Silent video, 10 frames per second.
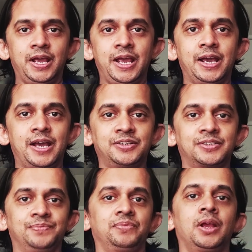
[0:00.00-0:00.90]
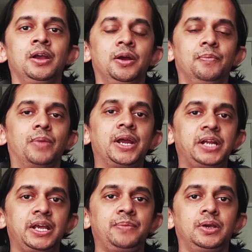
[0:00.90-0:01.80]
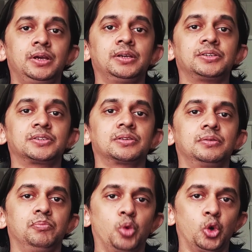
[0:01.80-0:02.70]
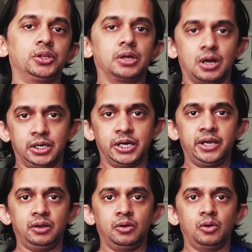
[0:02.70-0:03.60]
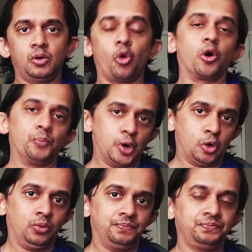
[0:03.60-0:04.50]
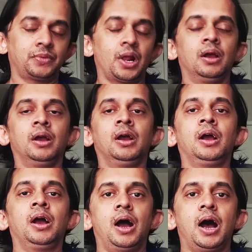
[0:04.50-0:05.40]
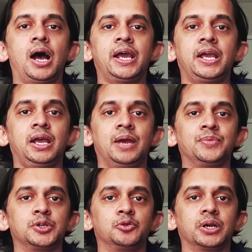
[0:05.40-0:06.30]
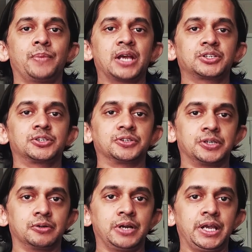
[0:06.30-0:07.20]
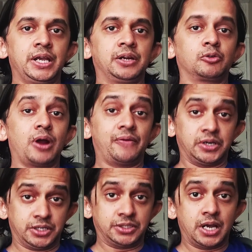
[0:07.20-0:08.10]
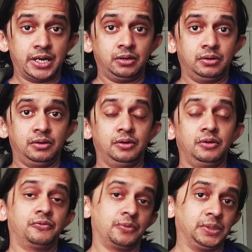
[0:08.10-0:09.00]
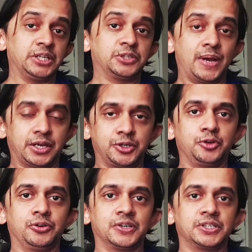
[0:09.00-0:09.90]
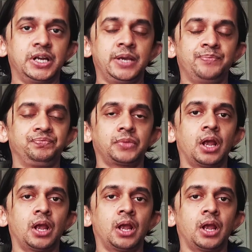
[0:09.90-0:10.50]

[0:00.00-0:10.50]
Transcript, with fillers: Hey guys, my name is Mohit Ranade, or Mo. I am doing a master's degree in graphic design from Leeds Beckett University.